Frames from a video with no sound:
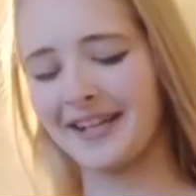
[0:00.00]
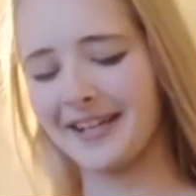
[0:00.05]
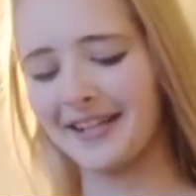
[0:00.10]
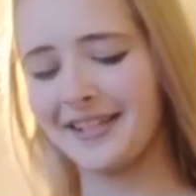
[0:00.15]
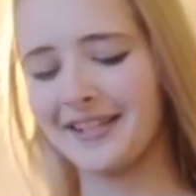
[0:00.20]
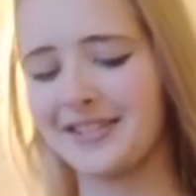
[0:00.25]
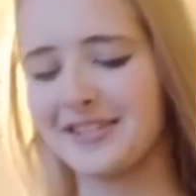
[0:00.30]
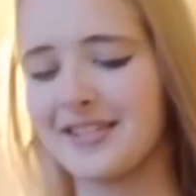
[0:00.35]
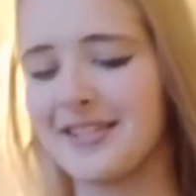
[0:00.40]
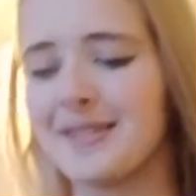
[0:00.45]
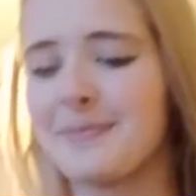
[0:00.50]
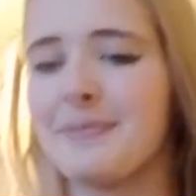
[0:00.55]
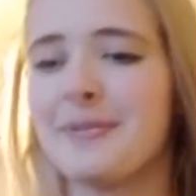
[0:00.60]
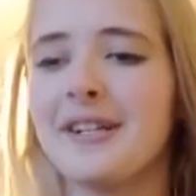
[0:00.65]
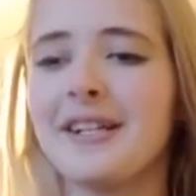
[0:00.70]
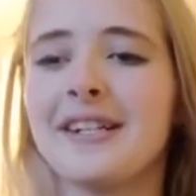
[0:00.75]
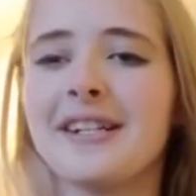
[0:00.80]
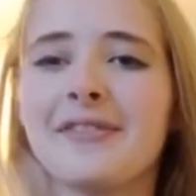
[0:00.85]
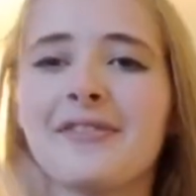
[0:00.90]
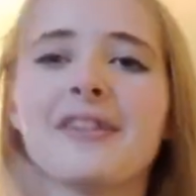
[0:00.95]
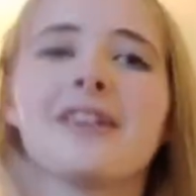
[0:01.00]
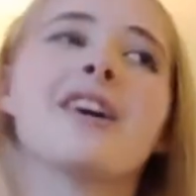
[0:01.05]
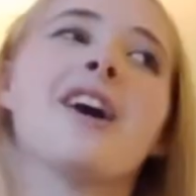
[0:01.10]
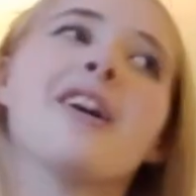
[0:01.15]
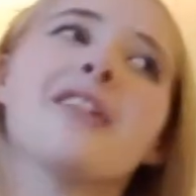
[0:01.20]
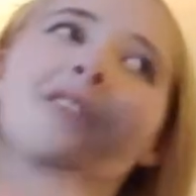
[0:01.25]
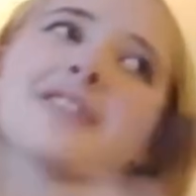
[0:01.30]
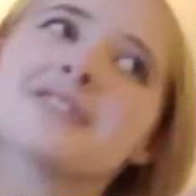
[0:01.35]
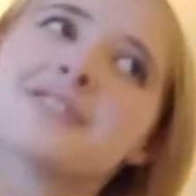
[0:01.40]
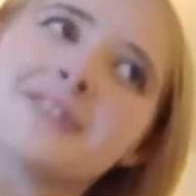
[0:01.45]
it. It's just putting different
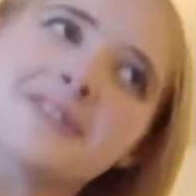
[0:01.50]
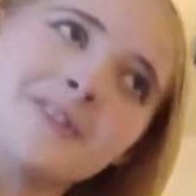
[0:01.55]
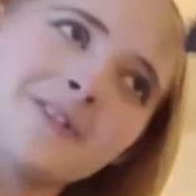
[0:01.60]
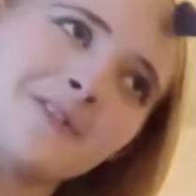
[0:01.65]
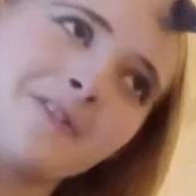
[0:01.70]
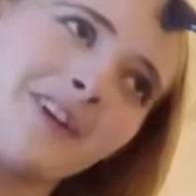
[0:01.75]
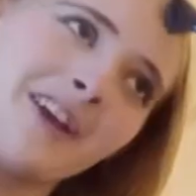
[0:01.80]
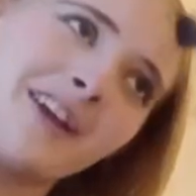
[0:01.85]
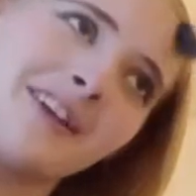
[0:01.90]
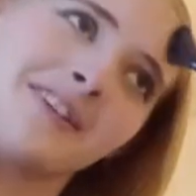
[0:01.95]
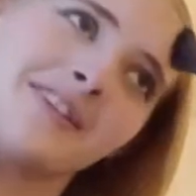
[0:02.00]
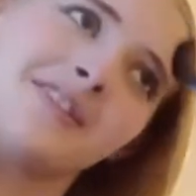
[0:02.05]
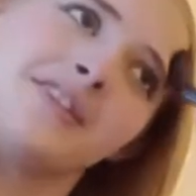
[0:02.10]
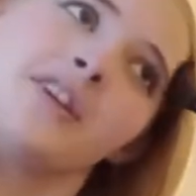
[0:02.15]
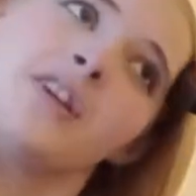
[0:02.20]
colors on your face.